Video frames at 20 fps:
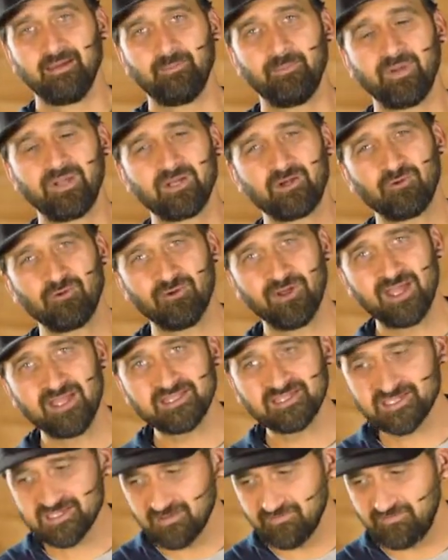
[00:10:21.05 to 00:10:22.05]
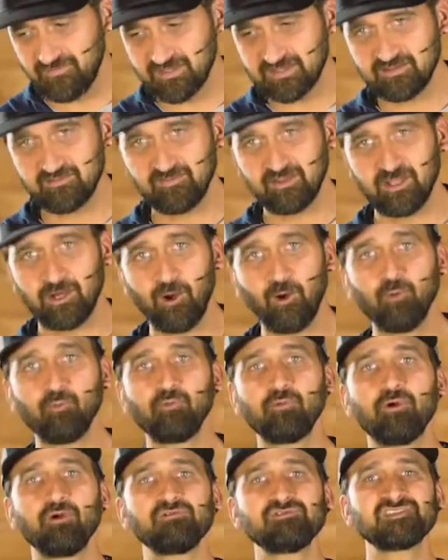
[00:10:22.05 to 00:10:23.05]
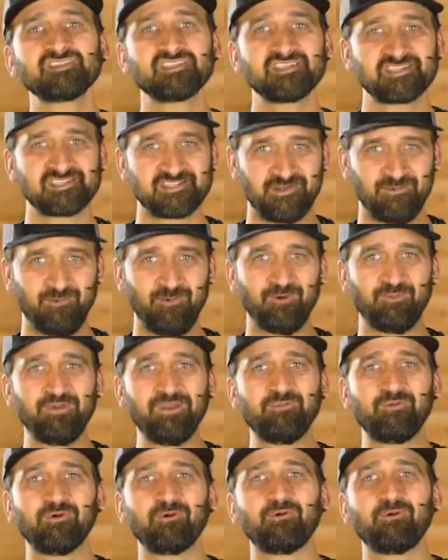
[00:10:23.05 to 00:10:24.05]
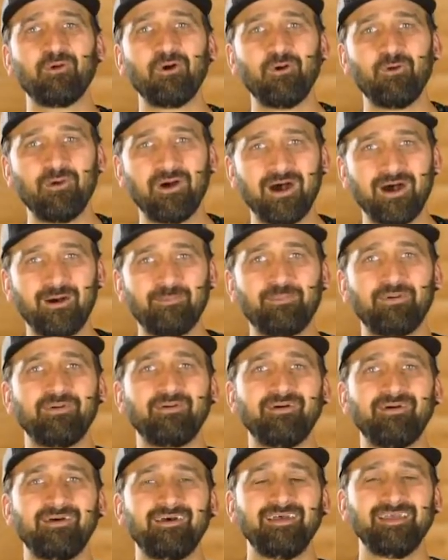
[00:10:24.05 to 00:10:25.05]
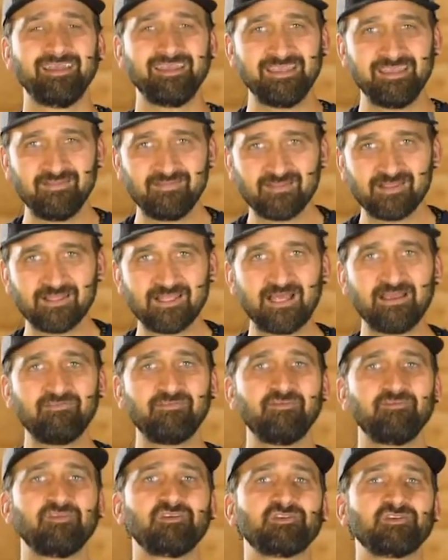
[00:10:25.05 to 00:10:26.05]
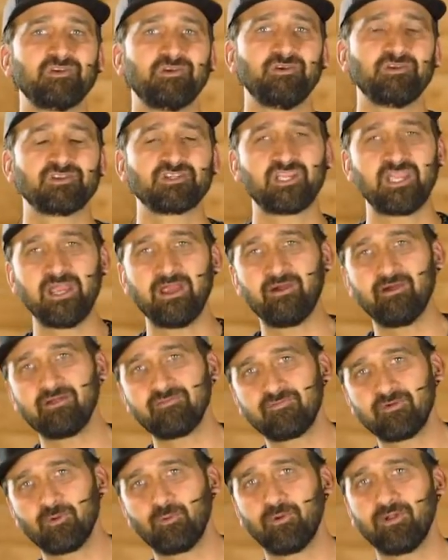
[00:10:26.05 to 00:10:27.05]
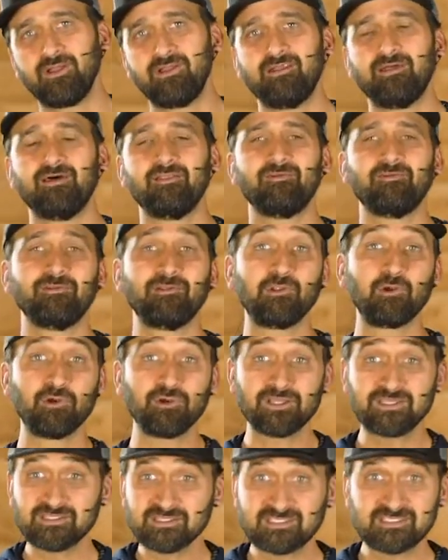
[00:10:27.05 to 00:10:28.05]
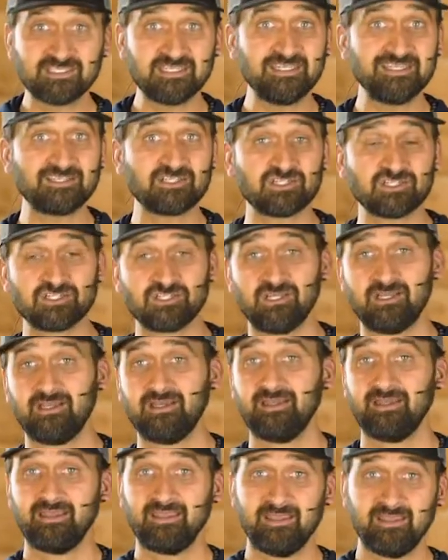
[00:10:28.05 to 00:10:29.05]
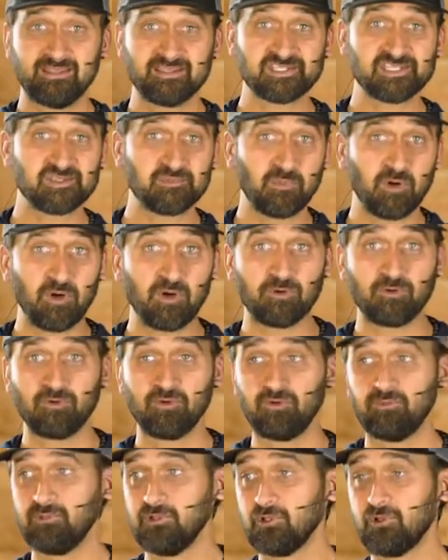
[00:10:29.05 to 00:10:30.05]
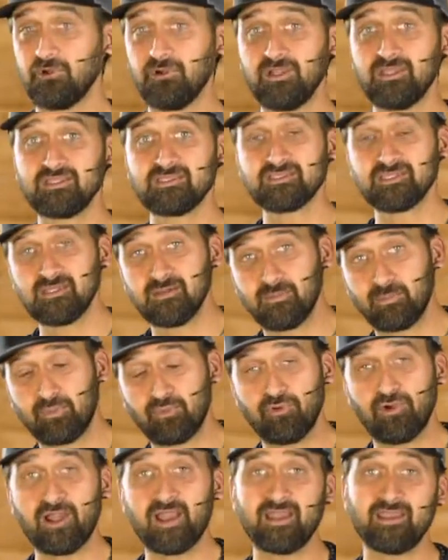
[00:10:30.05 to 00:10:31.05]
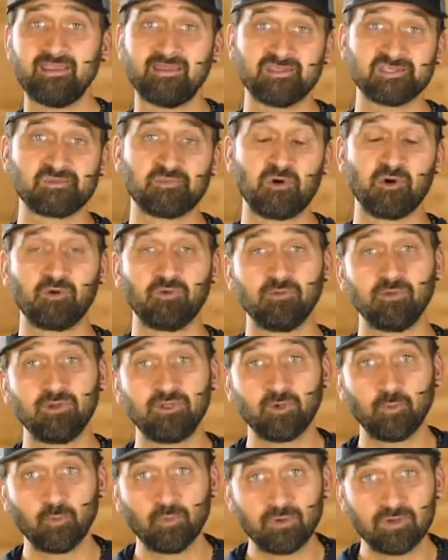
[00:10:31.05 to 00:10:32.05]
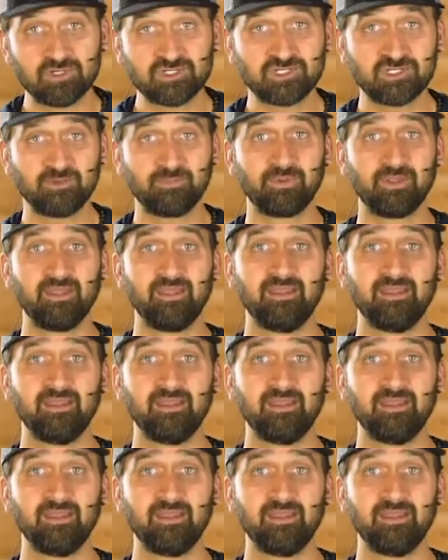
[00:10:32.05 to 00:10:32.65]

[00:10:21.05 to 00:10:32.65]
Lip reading: but it creates effectively a homegrown system where people grow up in the life of the church, caring for one another, learning to teach in a small group, learning to pray in a small group, learning to worship